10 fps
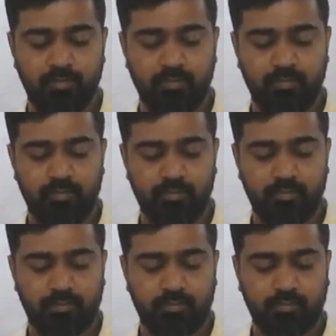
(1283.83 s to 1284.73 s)

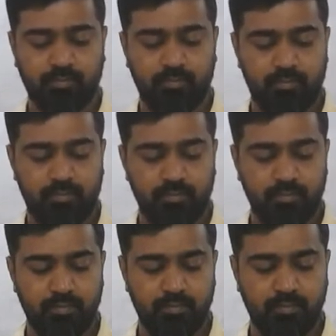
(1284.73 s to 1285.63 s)

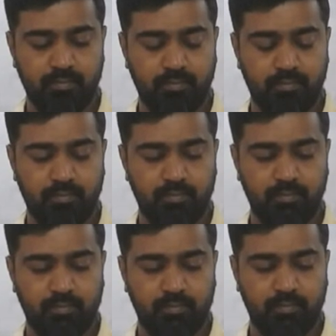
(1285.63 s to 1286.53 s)

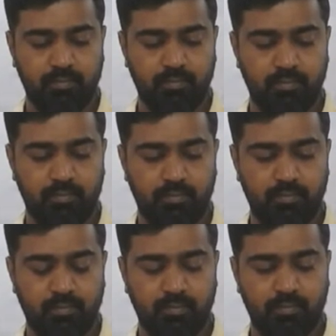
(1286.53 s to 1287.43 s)
Nothing is said.